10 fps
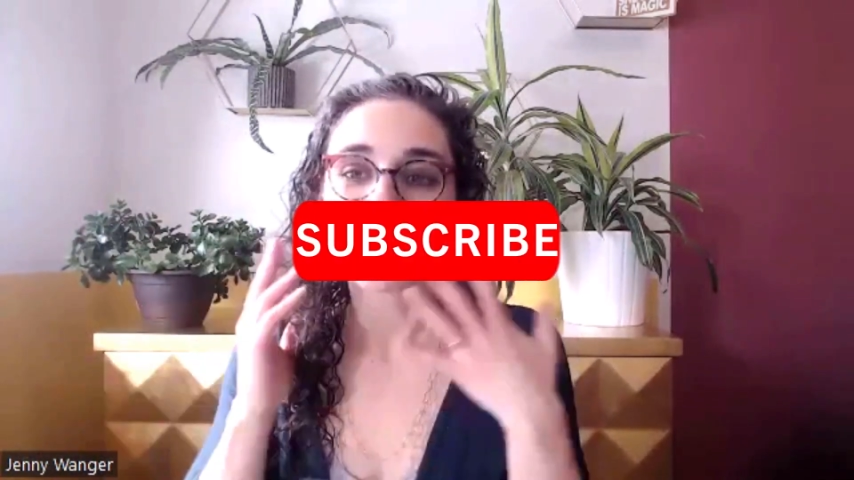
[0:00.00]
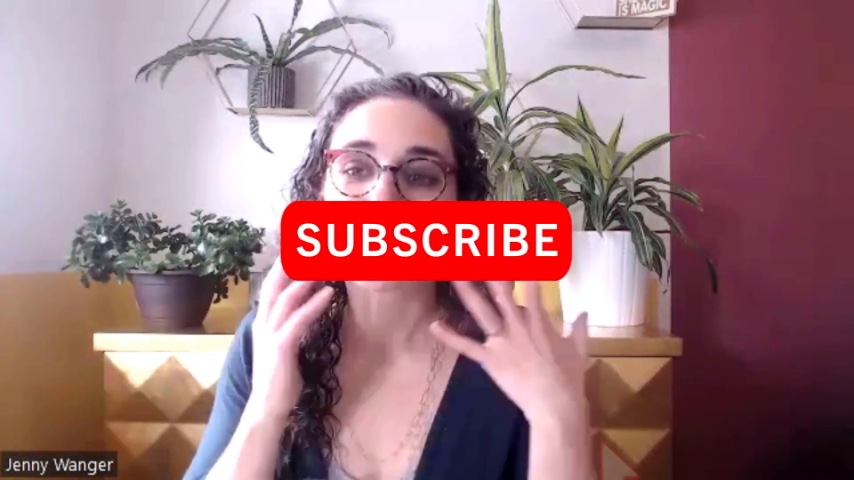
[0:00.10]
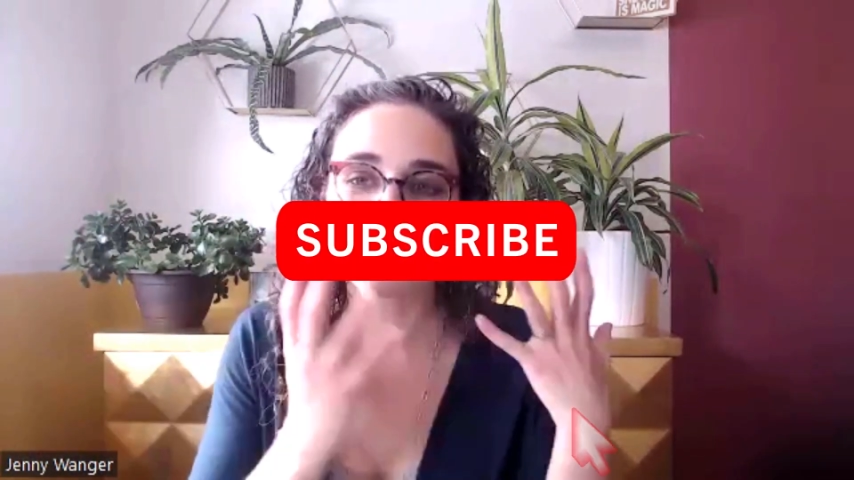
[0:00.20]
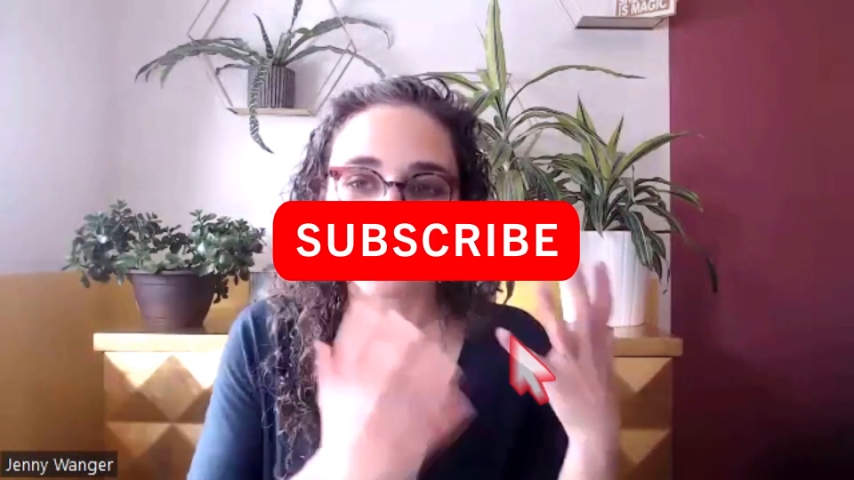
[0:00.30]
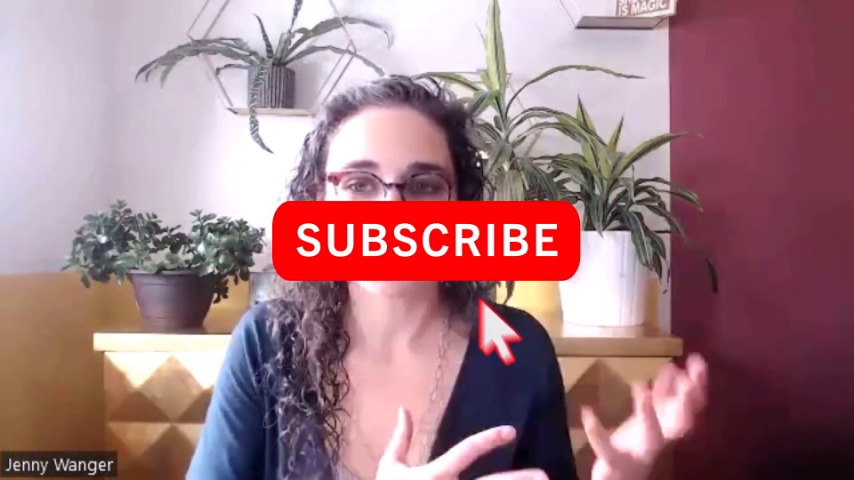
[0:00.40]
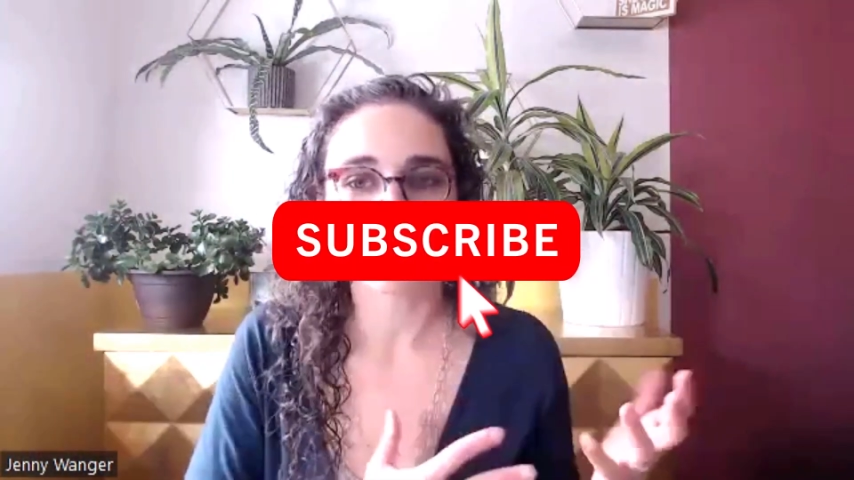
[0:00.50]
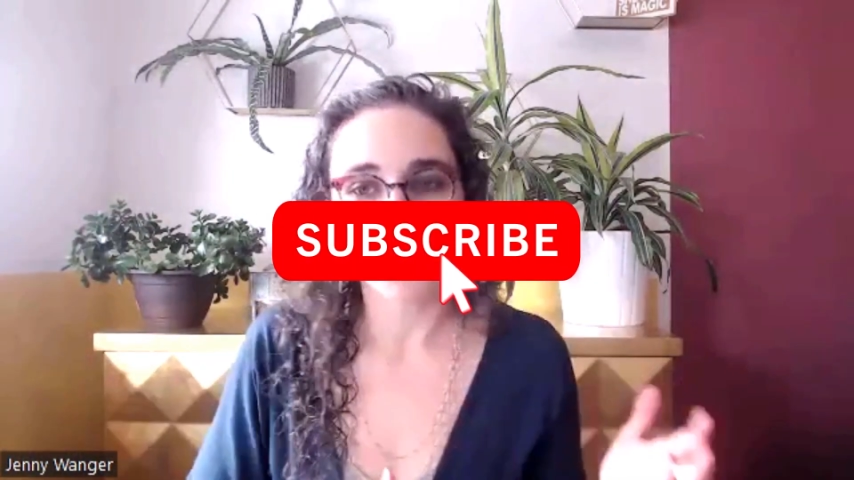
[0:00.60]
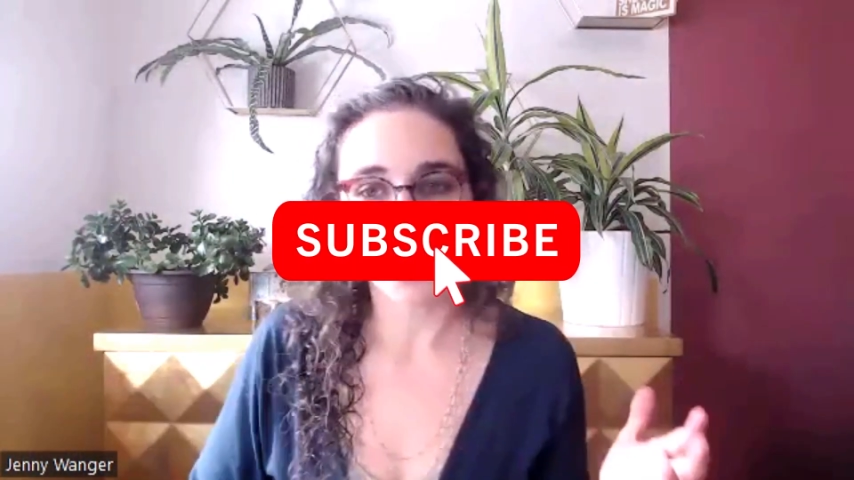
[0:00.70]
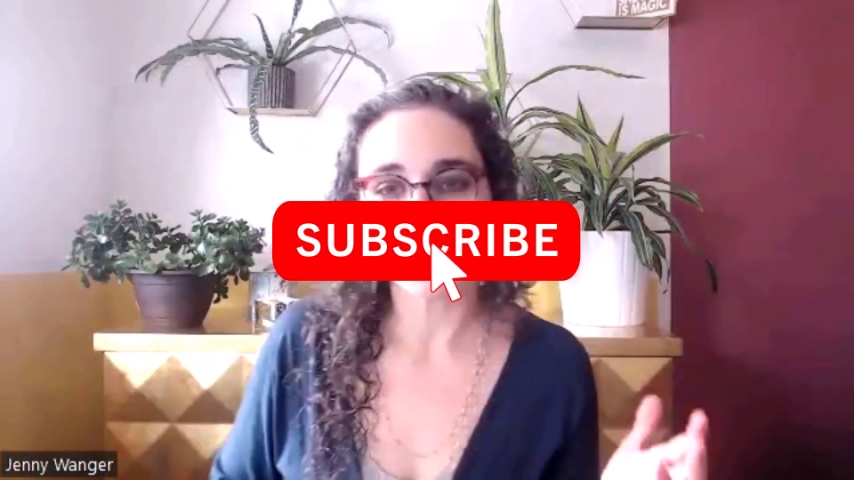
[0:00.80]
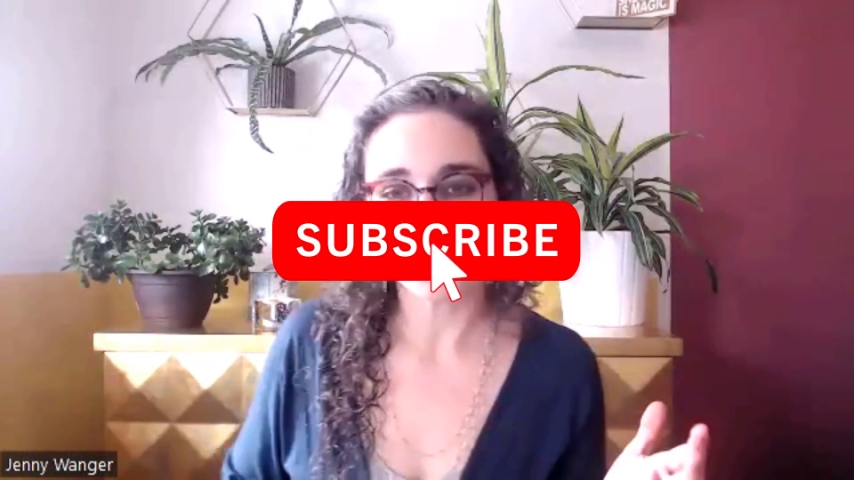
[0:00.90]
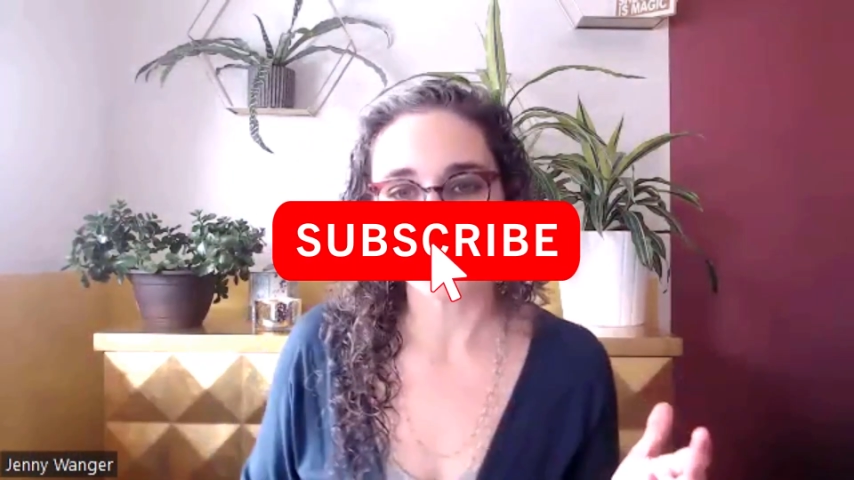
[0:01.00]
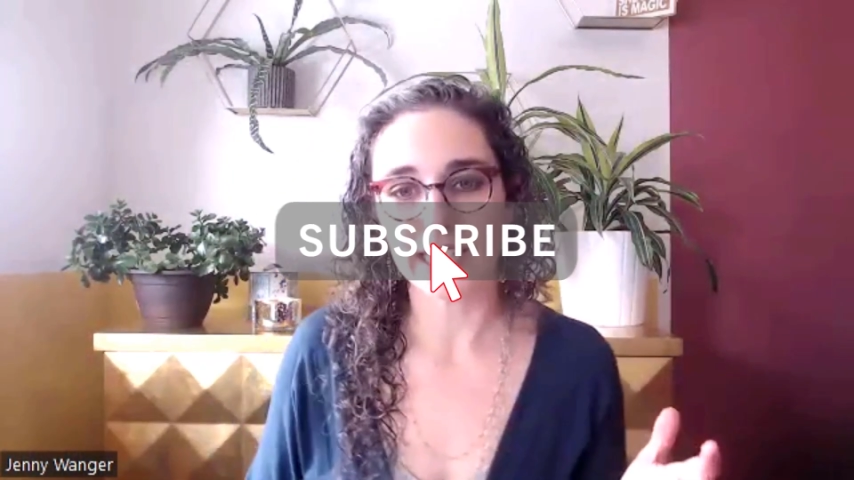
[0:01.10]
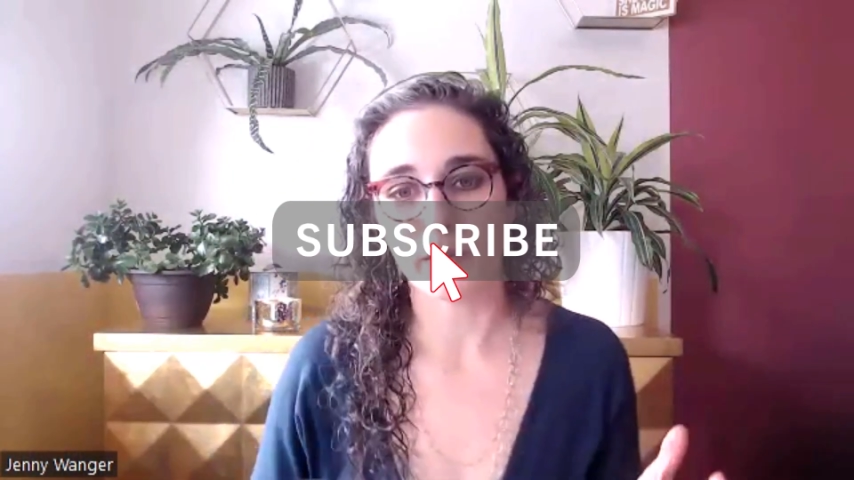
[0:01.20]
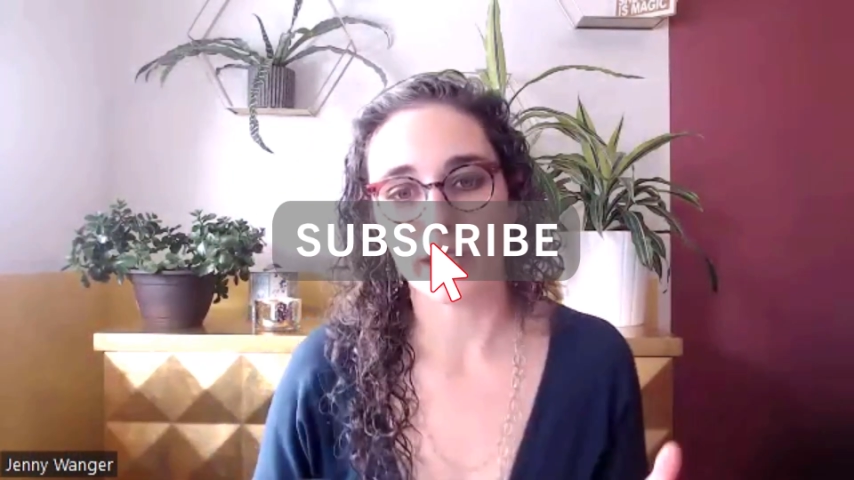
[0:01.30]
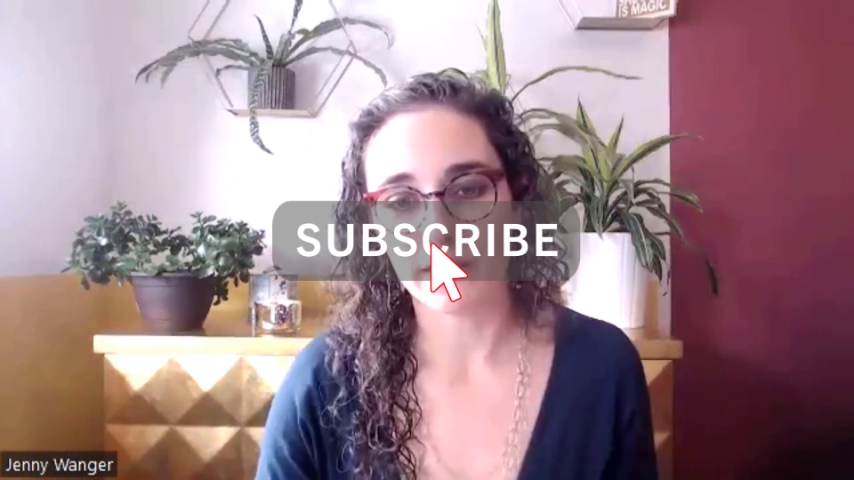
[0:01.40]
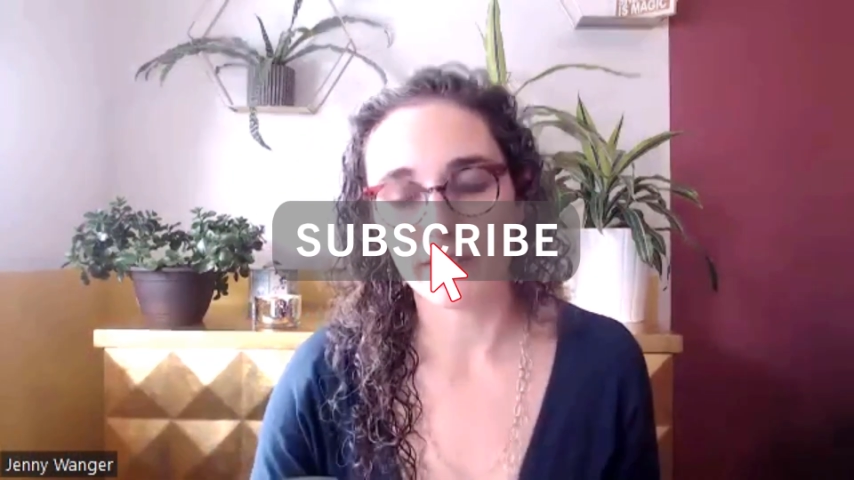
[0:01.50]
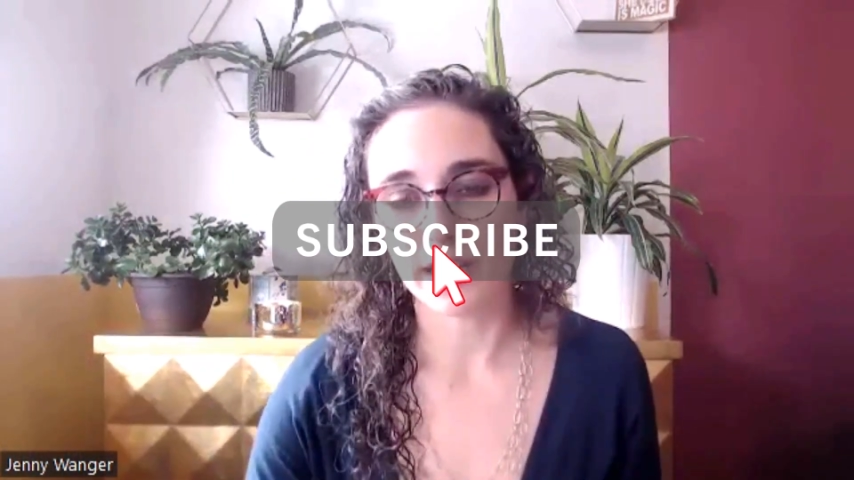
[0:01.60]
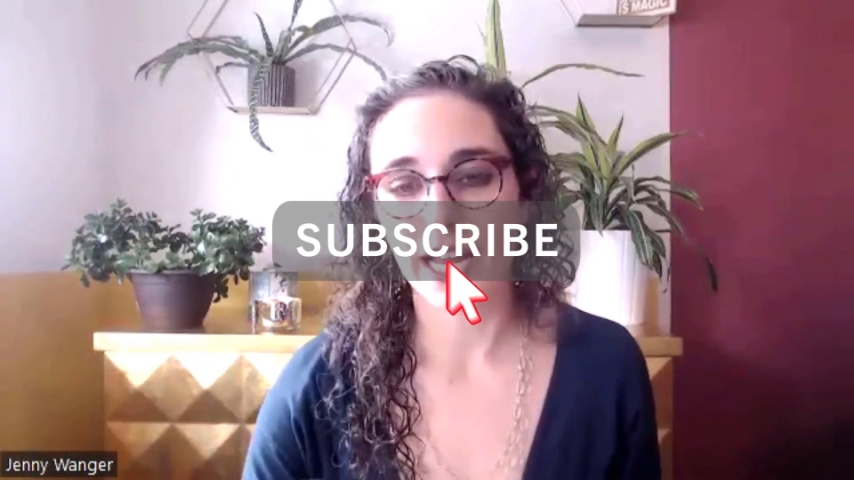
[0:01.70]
and then there's the realities that we live in,